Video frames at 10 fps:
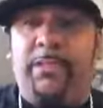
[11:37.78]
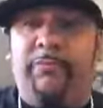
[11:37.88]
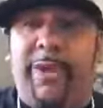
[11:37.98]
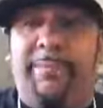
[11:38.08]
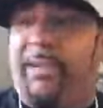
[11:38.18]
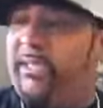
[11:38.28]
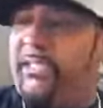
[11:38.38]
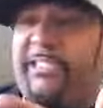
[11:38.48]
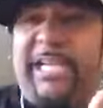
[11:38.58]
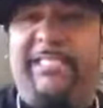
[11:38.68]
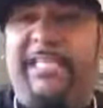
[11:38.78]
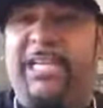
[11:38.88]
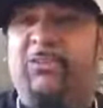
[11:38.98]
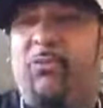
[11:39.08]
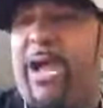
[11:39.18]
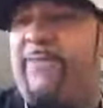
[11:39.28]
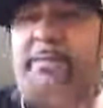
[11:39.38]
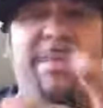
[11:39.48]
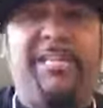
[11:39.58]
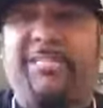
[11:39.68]
right? Because he takes care of his wife. He
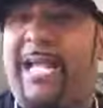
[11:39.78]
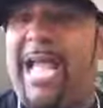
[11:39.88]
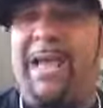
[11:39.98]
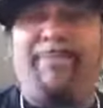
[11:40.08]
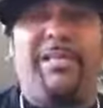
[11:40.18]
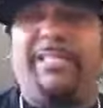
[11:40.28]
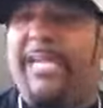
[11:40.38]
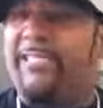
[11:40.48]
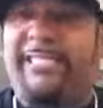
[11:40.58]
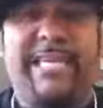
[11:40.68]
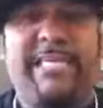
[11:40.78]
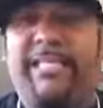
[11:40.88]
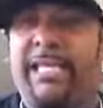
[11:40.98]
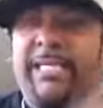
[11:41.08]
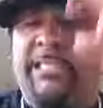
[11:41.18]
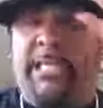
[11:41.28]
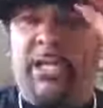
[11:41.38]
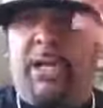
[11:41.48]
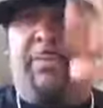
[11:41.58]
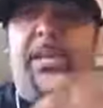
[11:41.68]
makes her happy. He takes care of the kids,
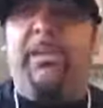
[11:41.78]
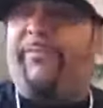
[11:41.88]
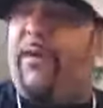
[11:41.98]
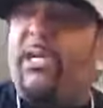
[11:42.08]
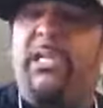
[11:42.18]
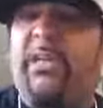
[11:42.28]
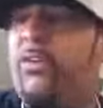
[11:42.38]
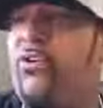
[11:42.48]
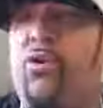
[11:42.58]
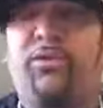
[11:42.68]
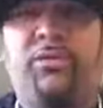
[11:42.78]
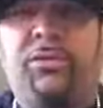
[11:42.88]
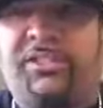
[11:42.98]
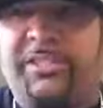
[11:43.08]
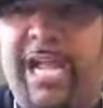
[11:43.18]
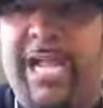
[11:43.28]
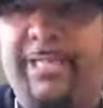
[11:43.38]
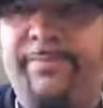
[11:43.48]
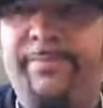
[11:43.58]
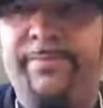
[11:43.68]
but he fucking other girls on the side.
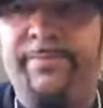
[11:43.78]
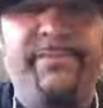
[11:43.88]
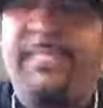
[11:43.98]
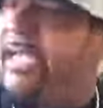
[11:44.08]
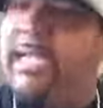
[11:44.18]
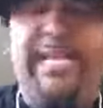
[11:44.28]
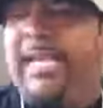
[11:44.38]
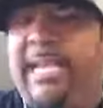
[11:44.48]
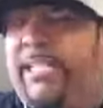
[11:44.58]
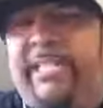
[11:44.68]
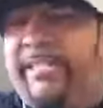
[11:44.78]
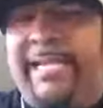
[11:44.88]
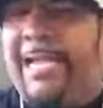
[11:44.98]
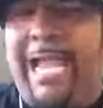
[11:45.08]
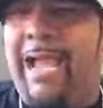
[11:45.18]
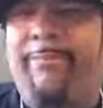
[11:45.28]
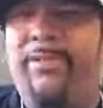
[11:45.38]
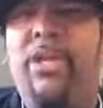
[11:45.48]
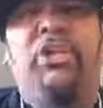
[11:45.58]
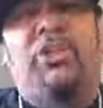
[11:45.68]
It just can't
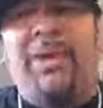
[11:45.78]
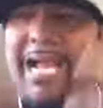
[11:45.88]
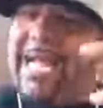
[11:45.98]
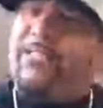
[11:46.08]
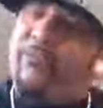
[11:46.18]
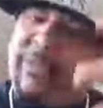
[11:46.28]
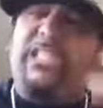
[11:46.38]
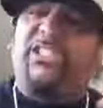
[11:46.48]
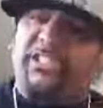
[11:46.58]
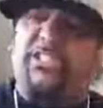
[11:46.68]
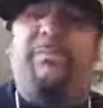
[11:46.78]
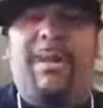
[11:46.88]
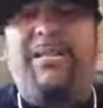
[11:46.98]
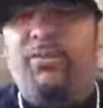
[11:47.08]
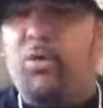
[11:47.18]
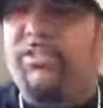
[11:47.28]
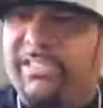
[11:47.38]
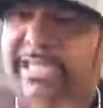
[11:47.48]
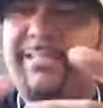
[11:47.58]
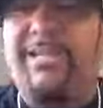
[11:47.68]
happen. So I had to reconsider my thoughts.
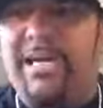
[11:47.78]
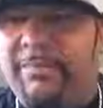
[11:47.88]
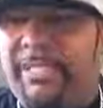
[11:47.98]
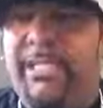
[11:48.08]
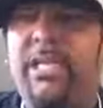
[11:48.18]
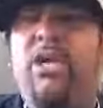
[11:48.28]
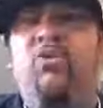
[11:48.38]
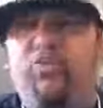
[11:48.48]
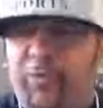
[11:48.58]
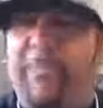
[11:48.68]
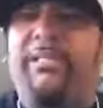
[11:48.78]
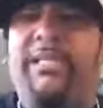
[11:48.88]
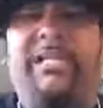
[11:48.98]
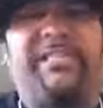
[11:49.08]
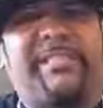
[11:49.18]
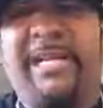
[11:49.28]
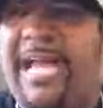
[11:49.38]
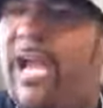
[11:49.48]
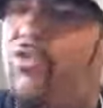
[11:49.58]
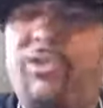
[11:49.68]
Thank the Humpty, who rubbed it in and said,
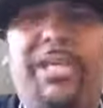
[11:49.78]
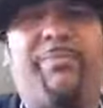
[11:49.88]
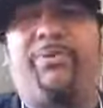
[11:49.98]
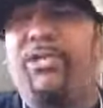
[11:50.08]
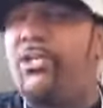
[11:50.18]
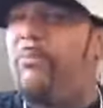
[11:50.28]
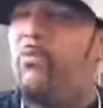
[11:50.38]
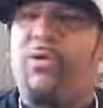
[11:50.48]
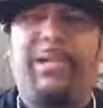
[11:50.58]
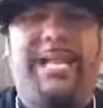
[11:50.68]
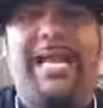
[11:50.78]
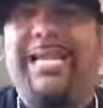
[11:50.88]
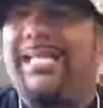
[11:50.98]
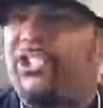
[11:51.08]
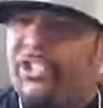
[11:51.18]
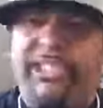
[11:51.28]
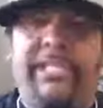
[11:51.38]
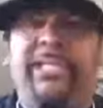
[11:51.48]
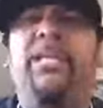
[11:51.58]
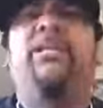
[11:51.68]
Al, you can't put a number one, a guy that
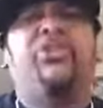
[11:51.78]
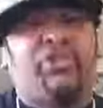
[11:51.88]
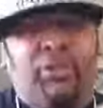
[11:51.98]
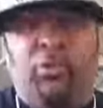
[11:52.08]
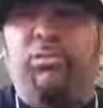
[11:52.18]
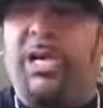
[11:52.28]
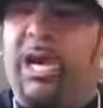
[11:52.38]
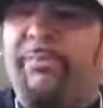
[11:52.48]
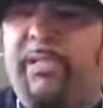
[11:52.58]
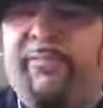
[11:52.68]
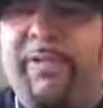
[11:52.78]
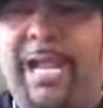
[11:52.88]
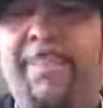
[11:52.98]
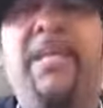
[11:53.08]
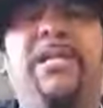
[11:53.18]
cheated. Salute the Humpty for that.